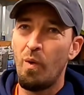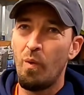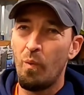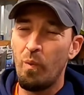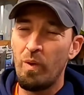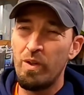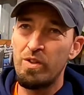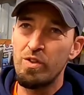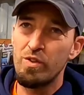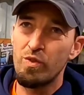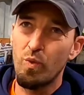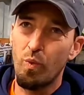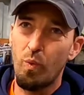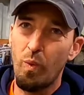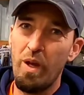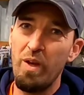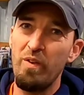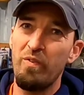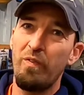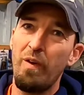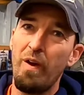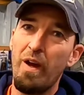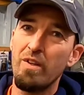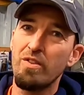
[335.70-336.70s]
which is way
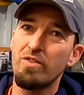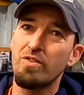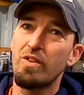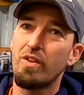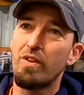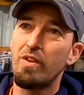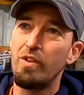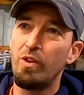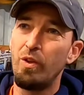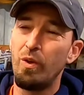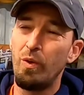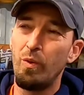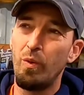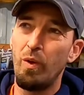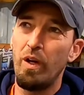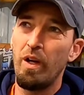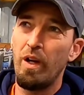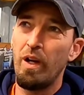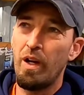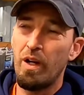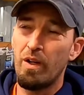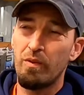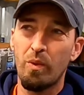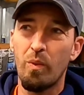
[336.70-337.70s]
faster than you
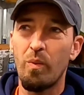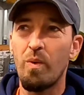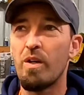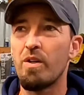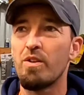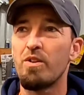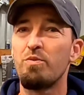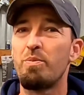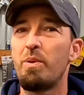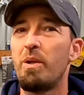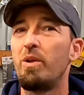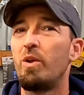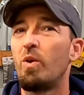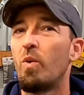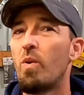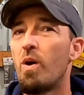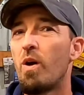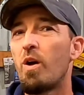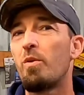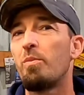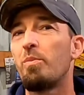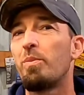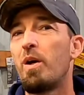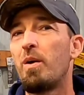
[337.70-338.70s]
ever want to spin your
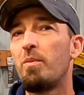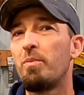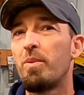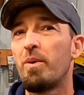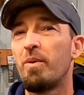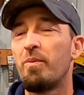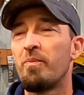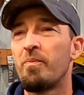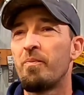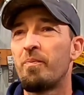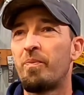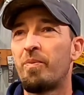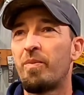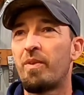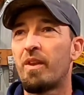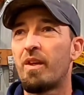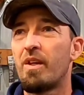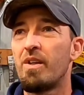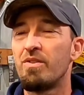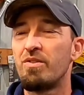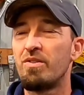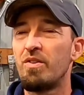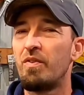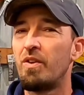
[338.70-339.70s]
water pump.
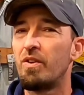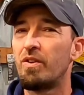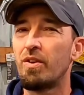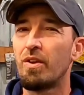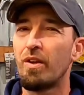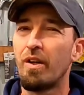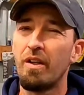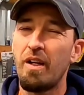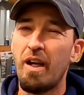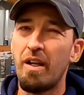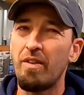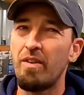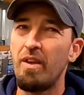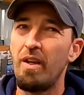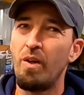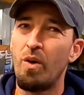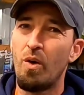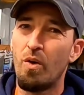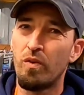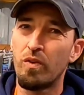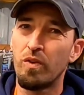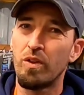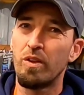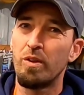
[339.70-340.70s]
Because if you're turning that thing
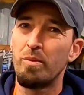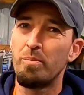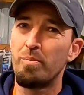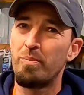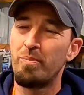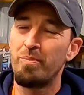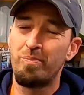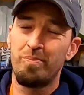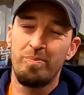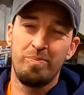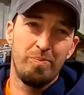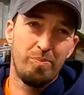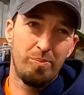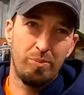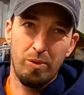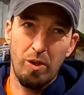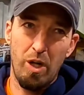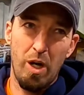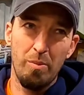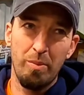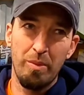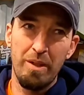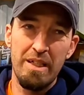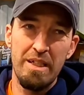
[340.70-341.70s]
over
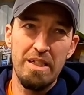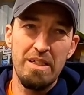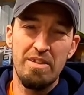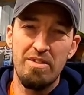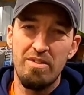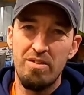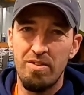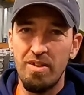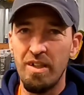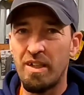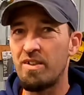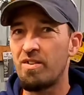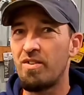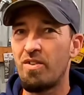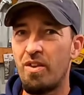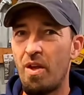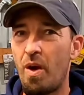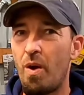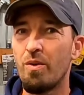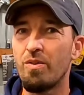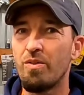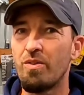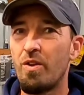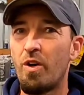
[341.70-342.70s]
probably
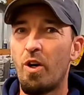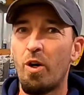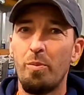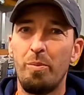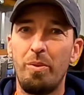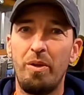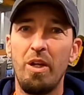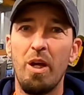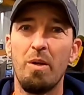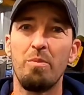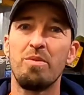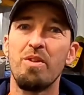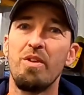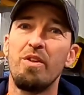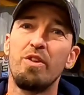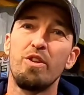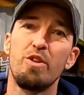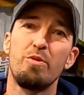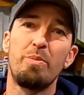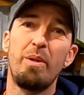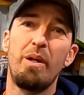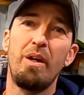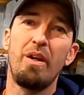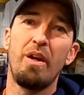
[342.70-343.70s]
6,000 RPMs that you're
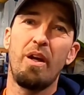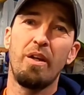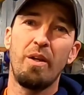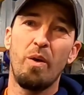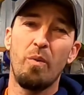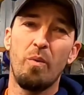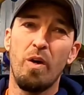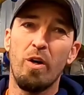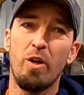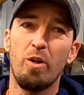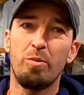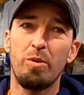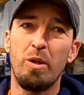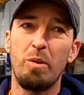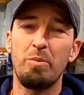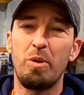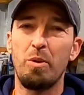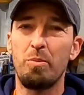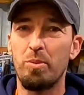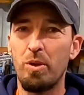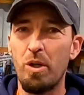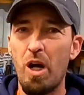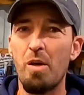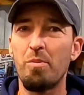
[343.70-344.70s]
spinning on that water pump,
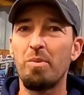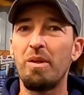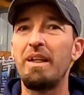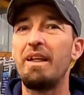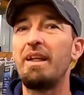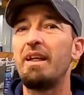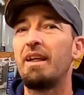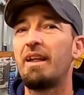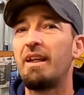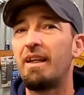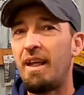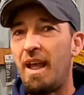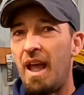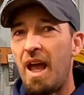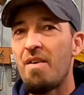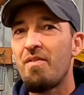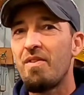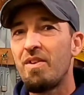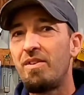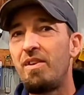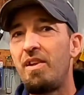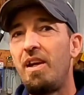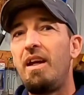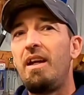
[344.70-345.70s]
you're probably
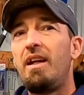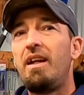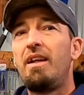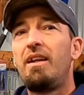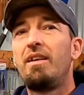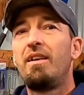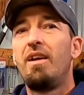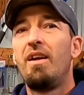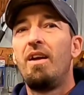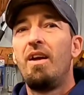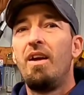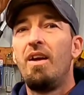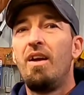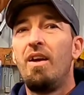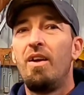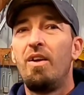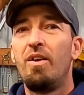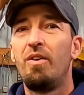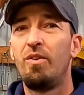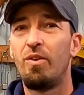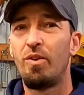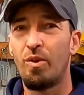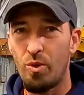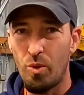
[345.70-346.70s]
cavitating
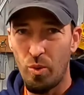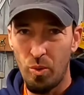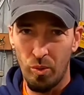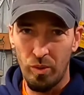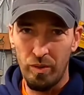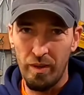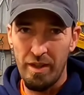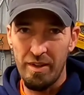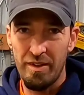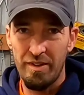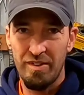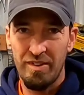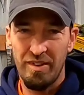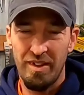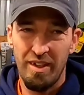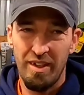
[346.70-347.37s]
your coolant.